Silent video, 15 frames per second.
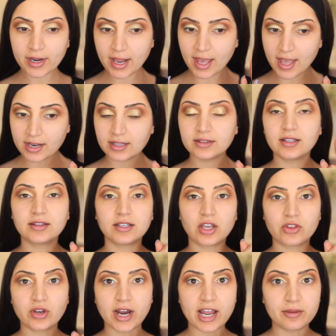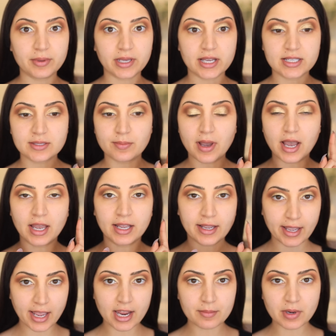And this is where
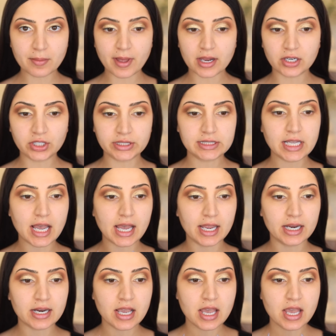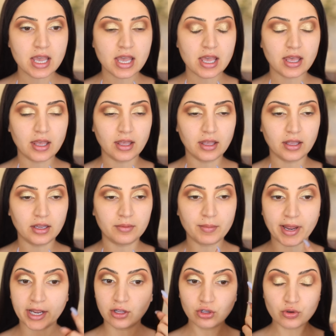my mic got cut off.
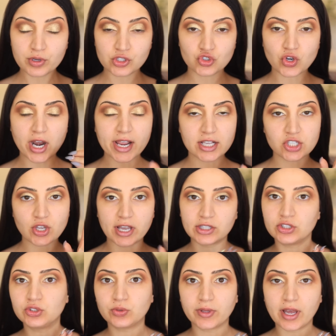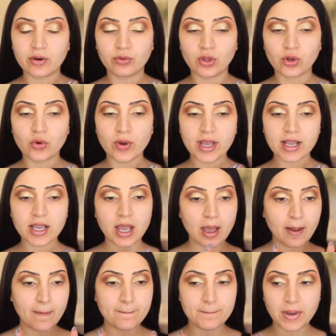I honestly have no idea what
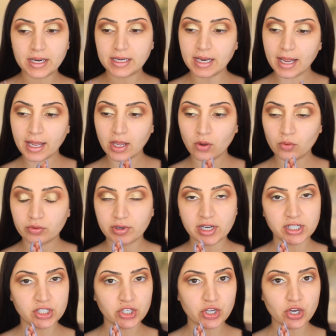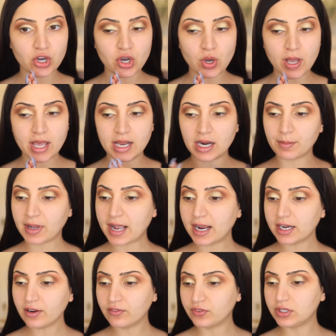I was saying here. But this clip is
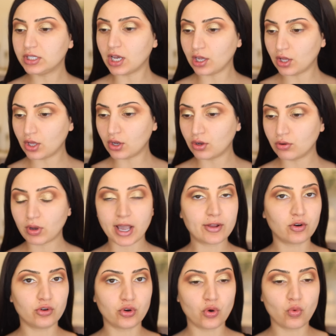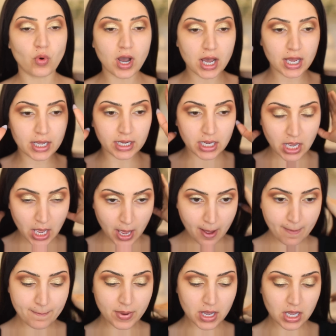so long of me talking, and I
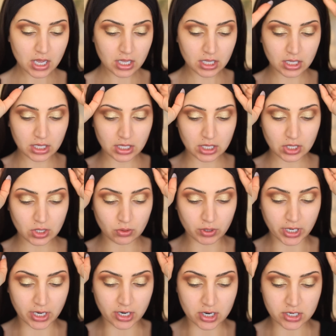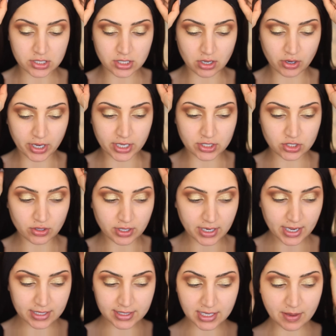still have no idea what I was talking about. I mean, I just
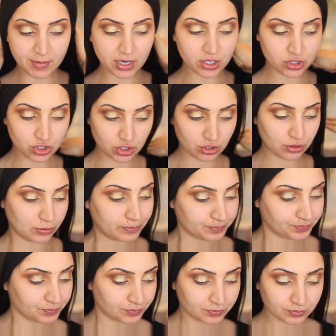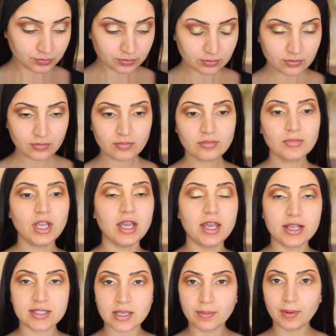put glitter on my eyes. What could I possibly be
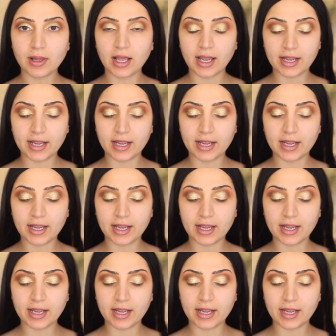saying?